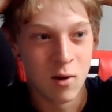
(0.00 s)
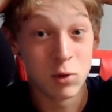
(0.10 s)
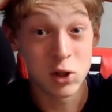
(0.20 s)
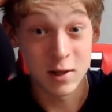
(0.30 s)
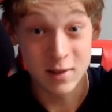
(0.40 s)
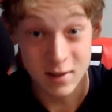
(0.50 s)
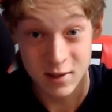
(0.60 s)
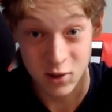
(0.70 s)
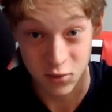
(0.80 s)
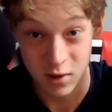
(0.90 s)
which I
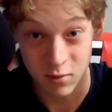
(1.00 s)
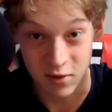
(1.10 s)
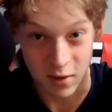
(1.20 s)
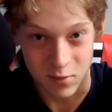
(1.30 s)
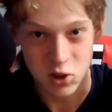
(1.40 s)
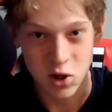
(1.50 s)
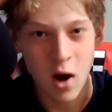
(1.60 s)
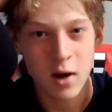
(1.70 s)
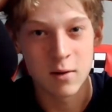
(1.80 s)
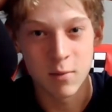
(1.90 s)
disagree with. I'm just
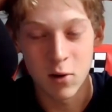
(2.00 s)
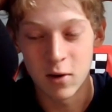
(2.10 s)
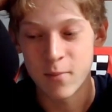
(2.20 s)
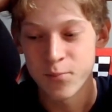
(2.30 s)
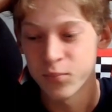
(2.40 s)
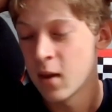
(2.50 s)
talking about it.